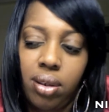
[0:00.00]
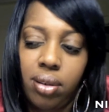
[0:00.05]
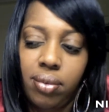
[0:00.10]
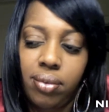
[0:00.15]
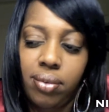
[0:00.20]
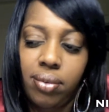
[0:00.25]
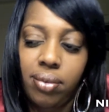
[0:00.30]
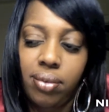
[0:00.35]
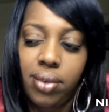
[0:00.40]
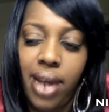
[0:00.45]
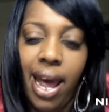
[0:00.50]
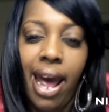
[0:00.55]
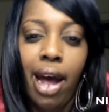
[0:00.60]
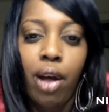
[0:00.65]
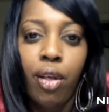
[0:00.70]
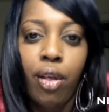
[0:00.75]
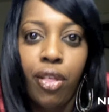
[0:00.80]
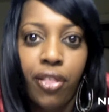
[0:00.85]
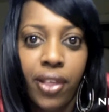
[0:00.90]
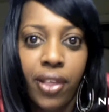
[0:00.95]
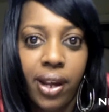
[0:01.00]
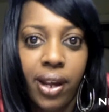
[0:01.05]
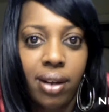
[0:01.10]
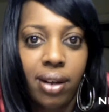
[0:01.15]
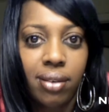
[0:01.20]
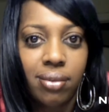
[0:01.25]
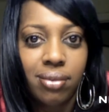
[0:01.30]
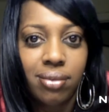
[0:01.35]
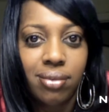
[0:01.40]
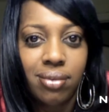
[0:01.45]
healthy.
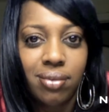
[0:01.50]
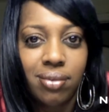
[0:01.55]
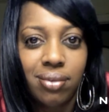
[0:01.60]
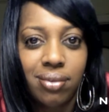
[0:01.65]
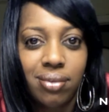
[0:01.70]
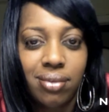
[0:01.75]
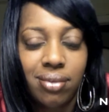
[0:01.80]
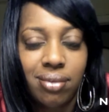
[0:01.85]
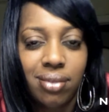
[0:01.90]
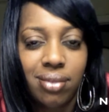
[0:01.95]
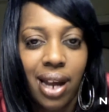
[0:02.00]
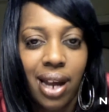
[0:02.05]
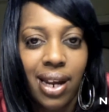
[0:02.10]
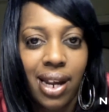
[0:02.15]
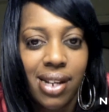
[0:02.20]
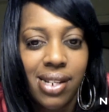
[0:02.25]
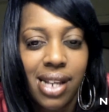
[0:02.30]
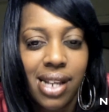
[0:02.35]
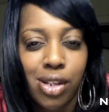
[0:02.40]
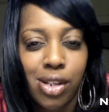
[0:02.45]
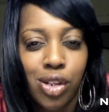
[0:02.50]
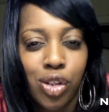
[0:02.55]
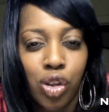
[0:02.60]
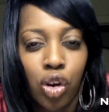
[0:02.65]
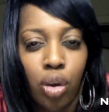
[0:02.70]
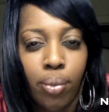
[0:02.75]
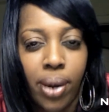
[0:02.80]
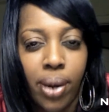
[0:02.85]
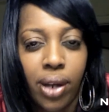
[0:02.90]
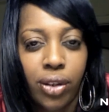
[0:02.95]
I guess that's the term
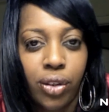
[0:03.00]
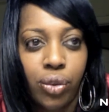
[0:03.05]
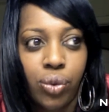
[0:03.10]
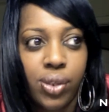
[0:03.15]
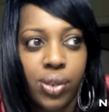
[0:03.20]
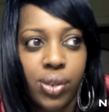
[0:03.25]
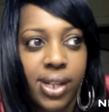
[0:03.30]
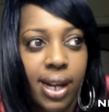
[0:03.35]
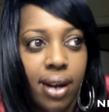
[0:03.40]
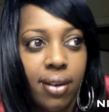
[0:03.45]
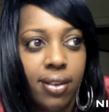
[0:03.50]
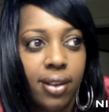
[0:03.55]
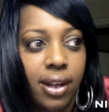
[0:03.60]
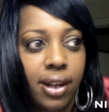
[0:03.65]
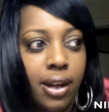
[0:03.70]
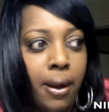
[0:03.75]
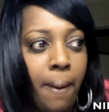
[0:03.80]
I'll use, healthy.